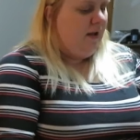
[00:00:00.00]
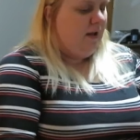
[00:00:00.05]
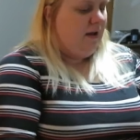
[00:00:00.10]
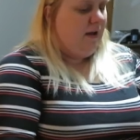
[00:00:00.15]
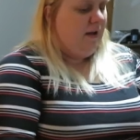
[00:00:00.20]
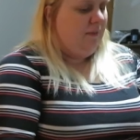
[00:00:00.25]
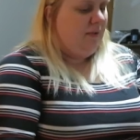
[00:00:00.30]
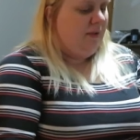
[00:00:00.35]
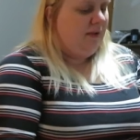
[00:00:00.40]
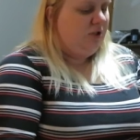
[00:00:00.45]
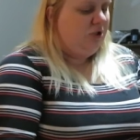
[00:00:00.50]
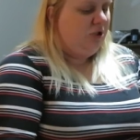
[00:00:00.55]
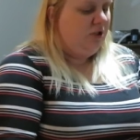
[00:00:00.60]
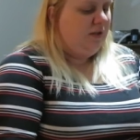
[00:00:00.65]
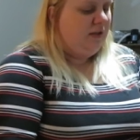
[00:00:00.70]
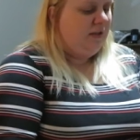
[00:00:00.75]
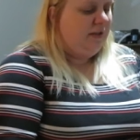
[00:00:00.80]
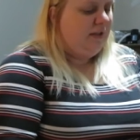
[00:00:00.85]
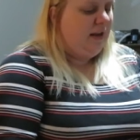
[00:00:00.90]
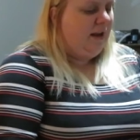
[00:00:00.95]
Um, it's
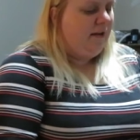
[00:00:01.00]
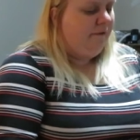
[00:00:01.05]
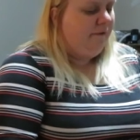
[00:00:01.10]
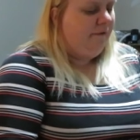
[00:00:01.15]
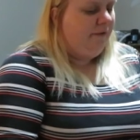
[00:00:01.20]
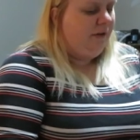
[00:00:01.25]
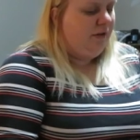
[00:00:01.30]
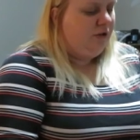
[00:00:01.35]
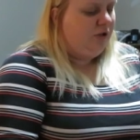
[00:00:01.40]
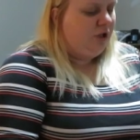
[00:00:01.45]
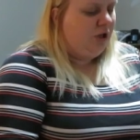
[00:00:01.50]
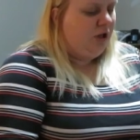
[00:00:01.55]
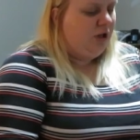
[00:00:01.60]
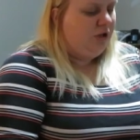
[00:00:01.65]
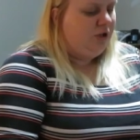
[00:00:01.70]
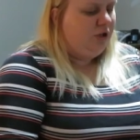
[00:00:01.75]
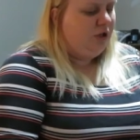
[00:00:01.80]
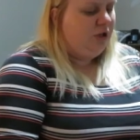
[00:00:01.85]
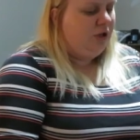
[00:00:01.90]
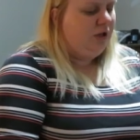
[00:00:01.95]
just a 10 foot
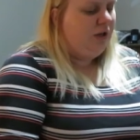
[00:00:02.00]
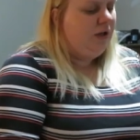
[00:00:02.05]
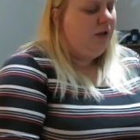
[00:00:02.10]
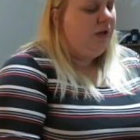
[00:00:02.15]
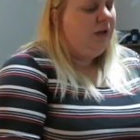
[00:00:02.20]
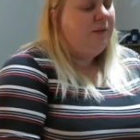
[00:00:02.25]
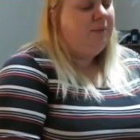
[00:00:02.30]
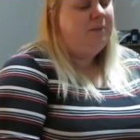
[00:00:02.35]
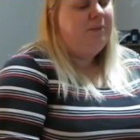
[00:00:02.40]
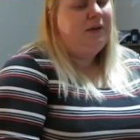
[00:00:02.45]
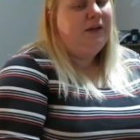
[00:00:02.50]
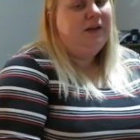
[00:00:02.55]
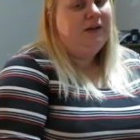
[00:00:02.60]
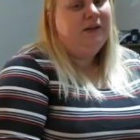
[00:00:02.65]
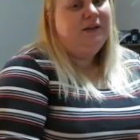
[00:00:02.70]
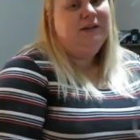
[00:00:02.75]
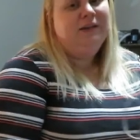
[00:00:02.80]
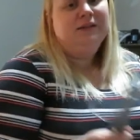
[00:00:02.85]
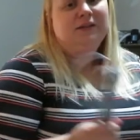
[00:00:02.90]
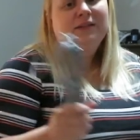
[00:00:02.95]
charger
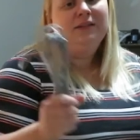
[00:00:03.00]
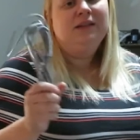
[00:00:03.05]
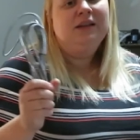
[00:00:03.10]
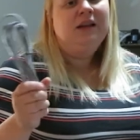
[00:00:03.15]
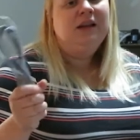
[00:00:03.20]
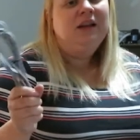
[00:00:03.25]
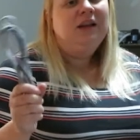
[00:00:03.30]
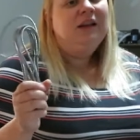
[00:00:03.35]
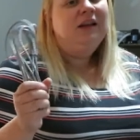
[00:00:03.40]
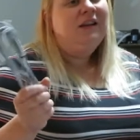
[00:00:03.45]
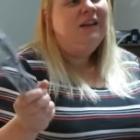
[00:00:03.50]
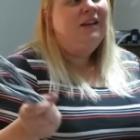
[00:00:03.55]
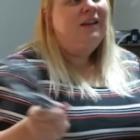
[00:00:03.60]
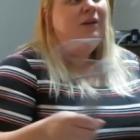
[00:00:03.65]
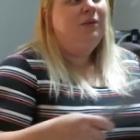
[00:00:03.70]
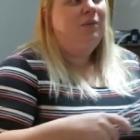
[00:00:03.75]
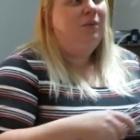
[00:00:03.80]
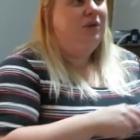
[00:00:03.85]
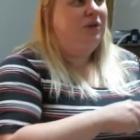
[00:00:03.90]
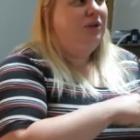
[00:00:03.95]
because
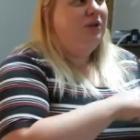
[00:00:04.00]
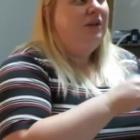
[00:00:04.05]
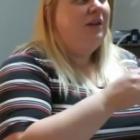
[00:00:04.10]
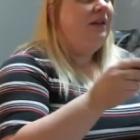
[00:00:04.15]
when you're